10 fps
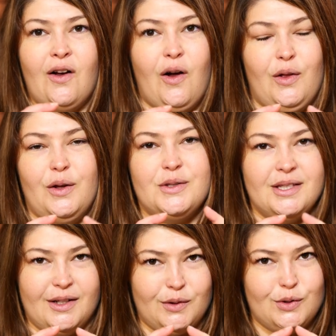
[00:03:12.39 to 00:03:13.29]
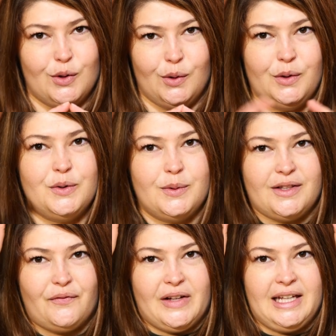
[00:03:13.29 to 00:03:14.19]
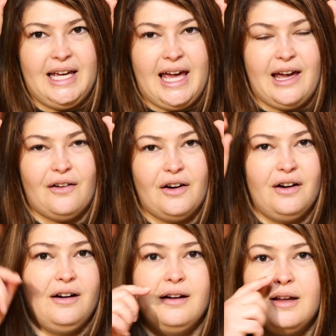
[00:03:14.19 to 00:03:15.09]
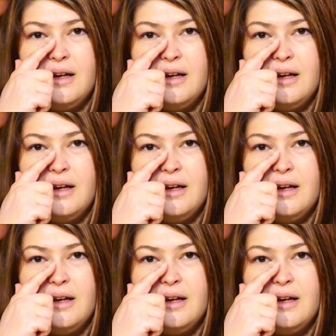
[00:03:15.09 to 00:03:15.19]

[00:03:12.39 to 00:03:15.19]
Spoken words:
all those little trolls with the funny hair?